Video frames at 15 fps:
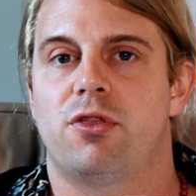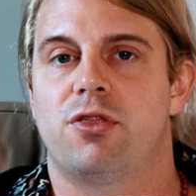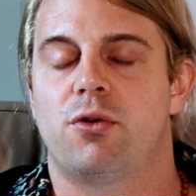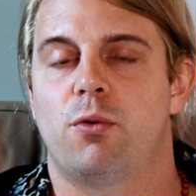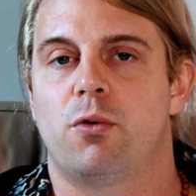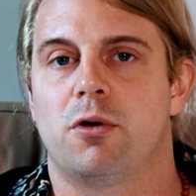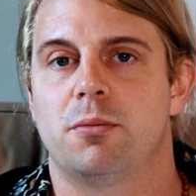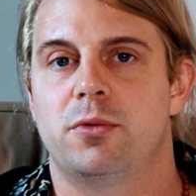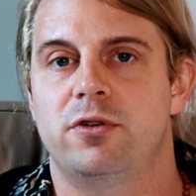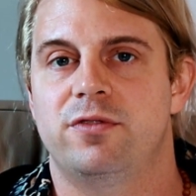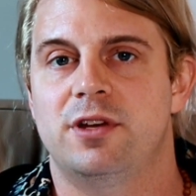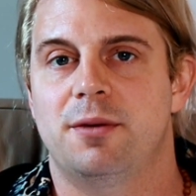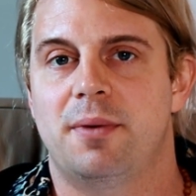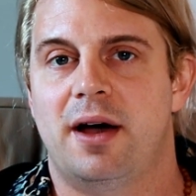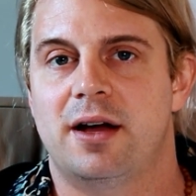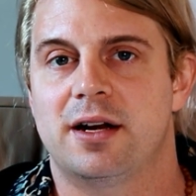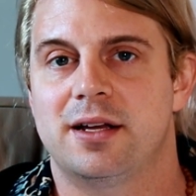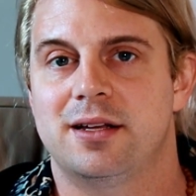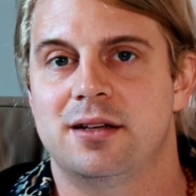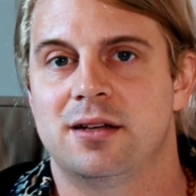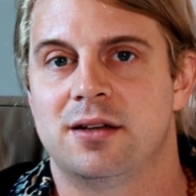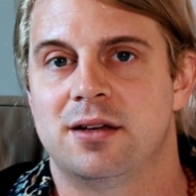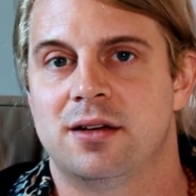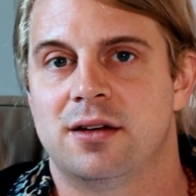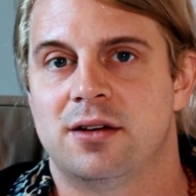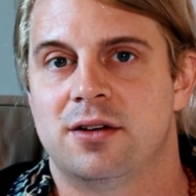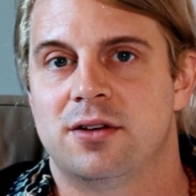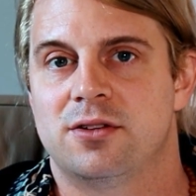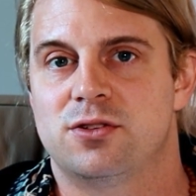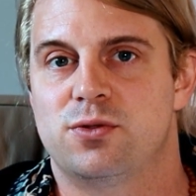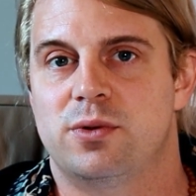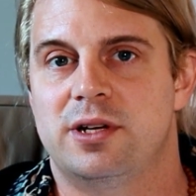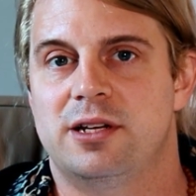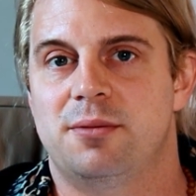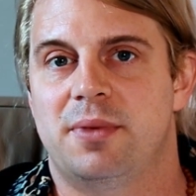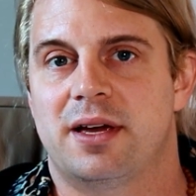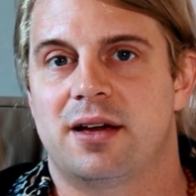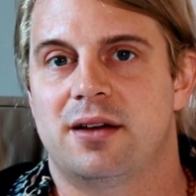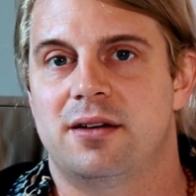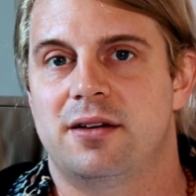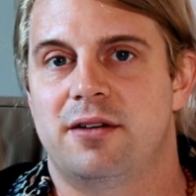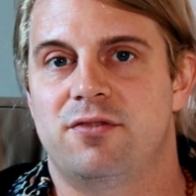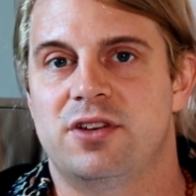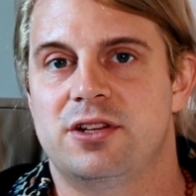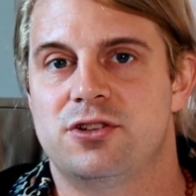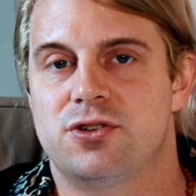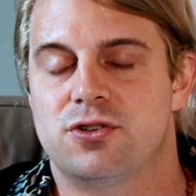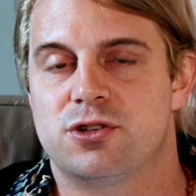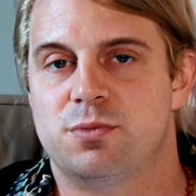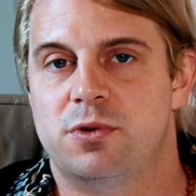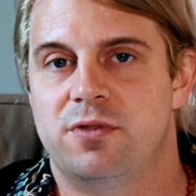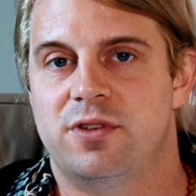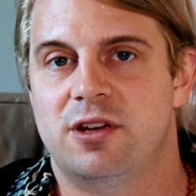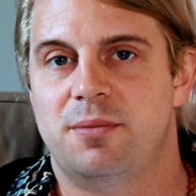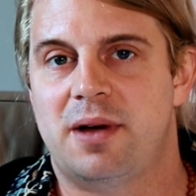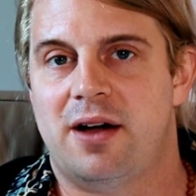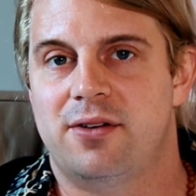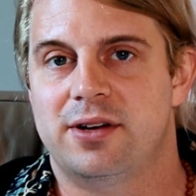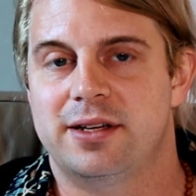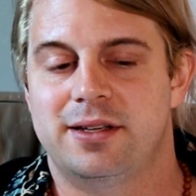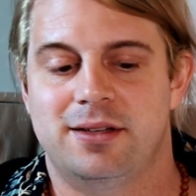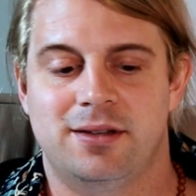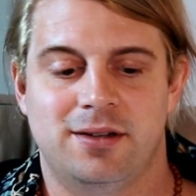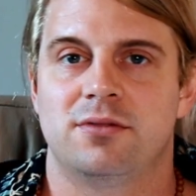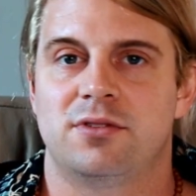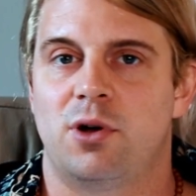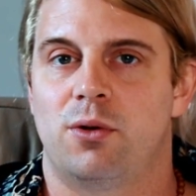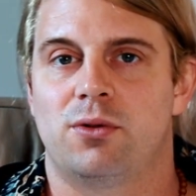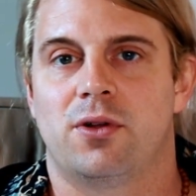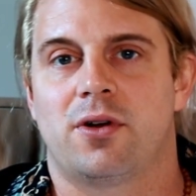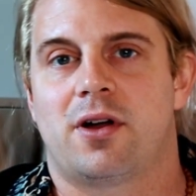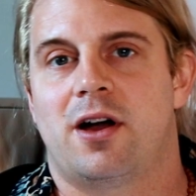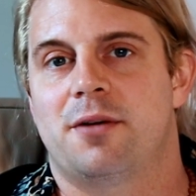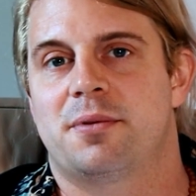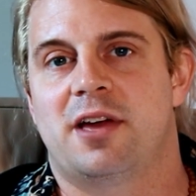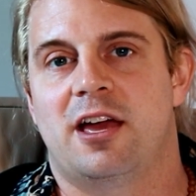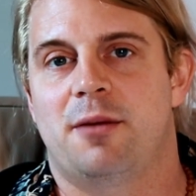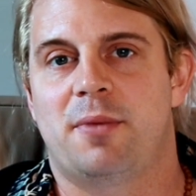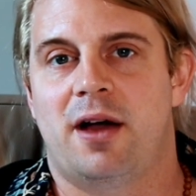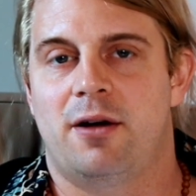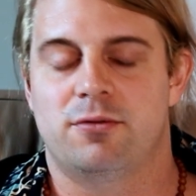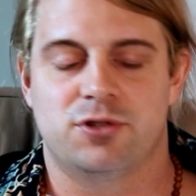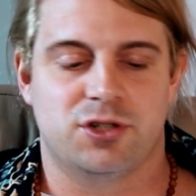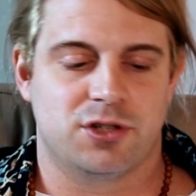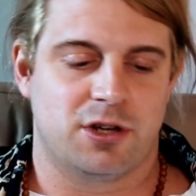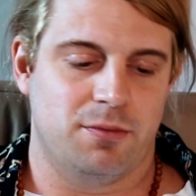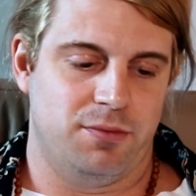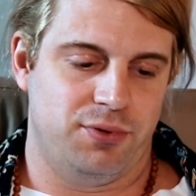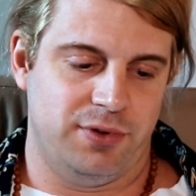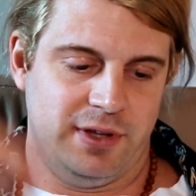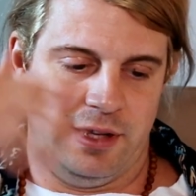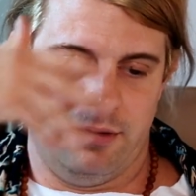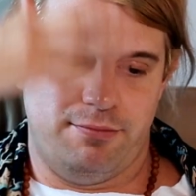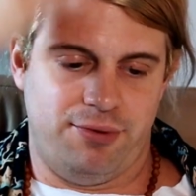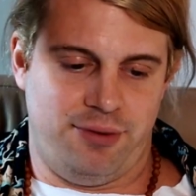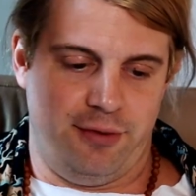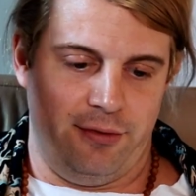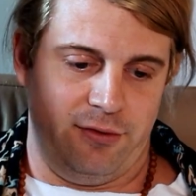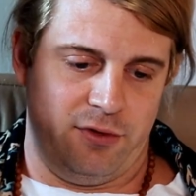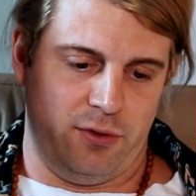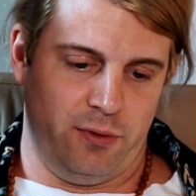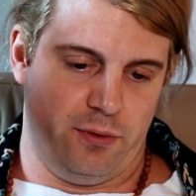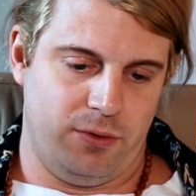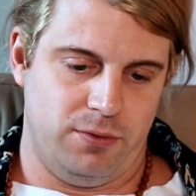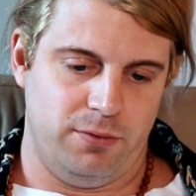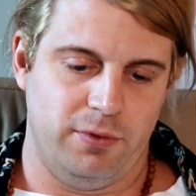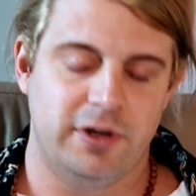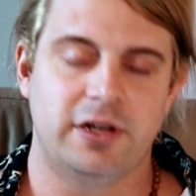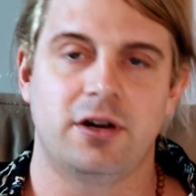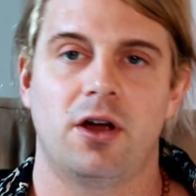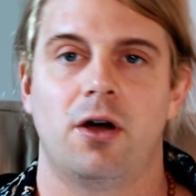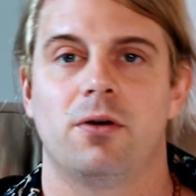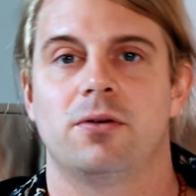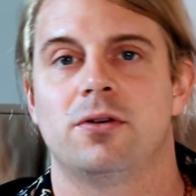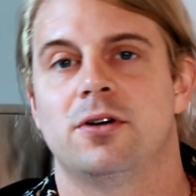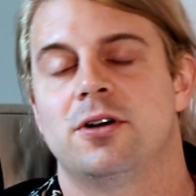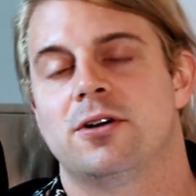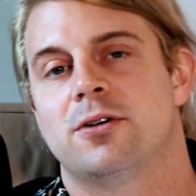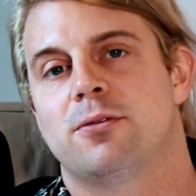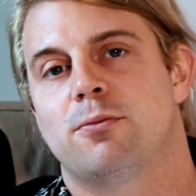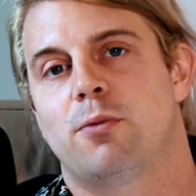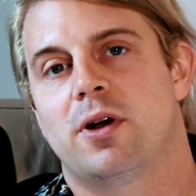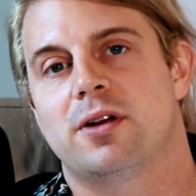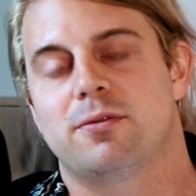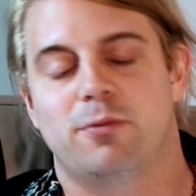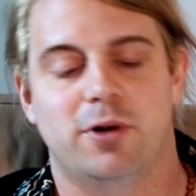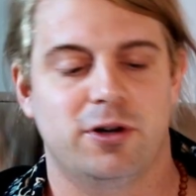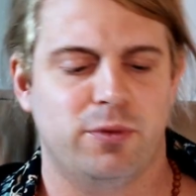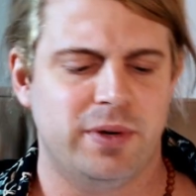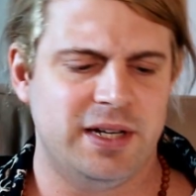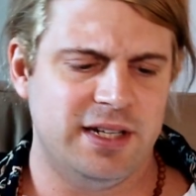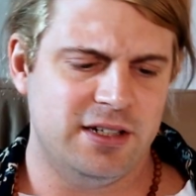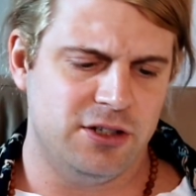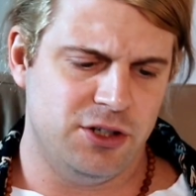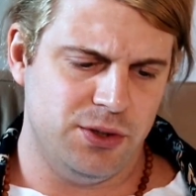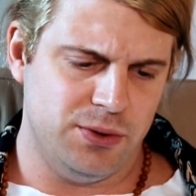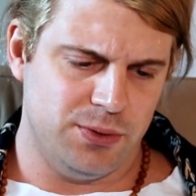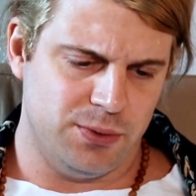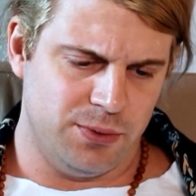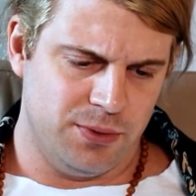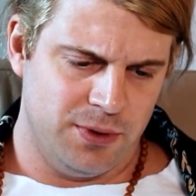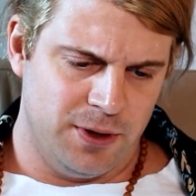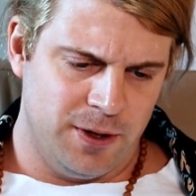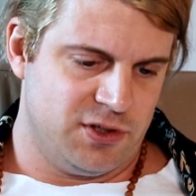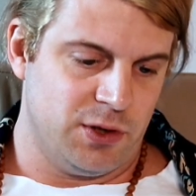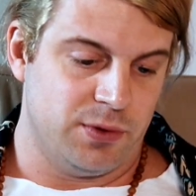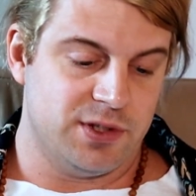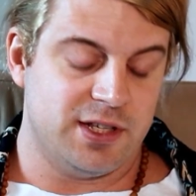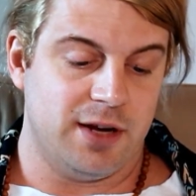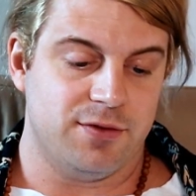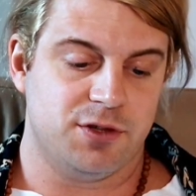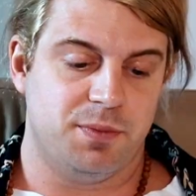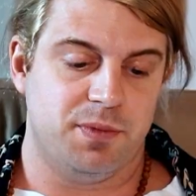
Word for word: Thor movie about it? Do we need to make a Avengers movie about it? Don't Look Up came out, which is completely pff, cool. What you know? What what do we need to do? So instead of